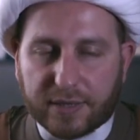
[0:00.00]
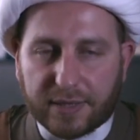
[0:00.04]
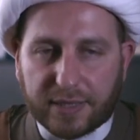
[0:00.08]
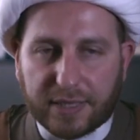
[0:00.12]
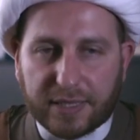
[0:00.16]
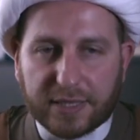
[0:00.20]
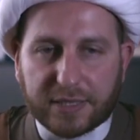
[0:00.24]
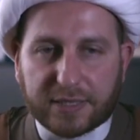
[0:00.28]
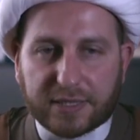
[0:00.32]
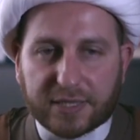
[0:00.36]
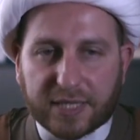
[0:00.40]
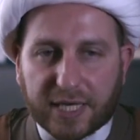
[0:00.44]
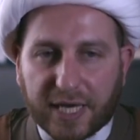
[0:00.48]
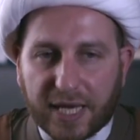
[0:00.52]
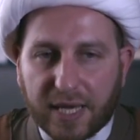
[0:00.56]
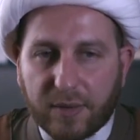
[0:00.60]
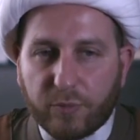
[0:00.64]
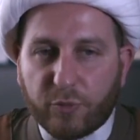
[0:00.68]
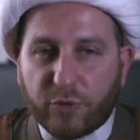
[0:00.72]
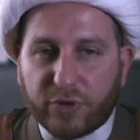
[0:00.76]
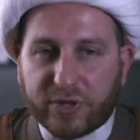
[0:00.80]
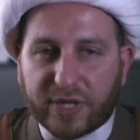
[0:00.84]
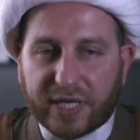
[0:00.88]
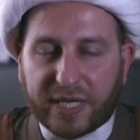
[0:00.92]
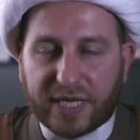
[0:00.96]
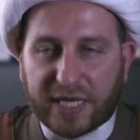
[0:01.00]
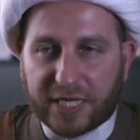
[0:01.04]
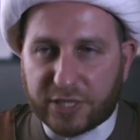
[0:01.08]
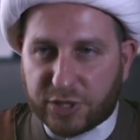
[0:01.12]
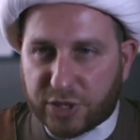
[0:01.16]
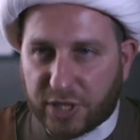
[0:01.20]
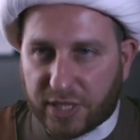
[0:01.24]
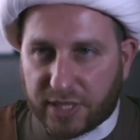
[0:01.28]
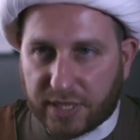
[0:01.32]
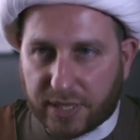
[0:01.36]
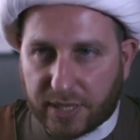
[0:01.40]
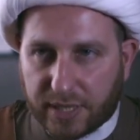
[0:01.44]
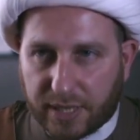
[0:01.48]
It came with an
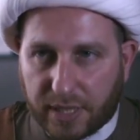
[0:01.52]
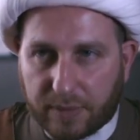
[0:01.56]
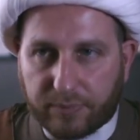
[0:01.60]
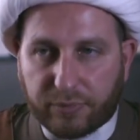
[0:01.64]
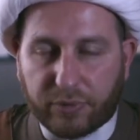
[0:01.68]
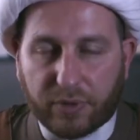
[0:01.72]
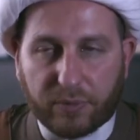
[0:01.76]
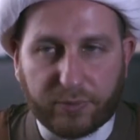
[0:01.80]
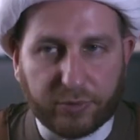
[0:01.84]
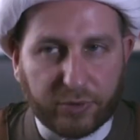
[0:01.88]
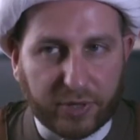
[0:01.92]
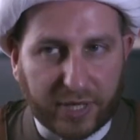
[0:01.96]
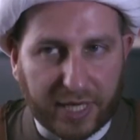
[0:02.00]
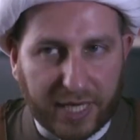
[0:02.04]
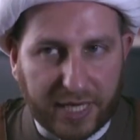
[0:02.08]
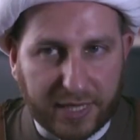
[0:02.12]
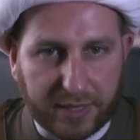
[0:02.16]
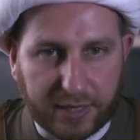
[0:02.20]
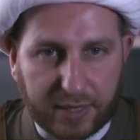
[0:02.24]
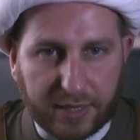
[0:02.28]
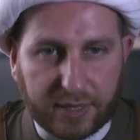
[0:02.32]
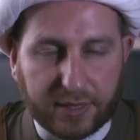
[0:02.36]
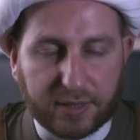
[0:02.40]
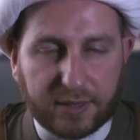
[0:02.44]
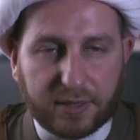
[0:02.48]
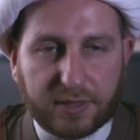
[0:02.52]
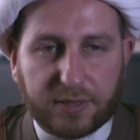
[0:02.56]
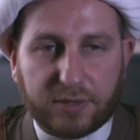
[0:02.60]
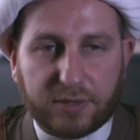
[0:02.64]
agenda, a propaganda,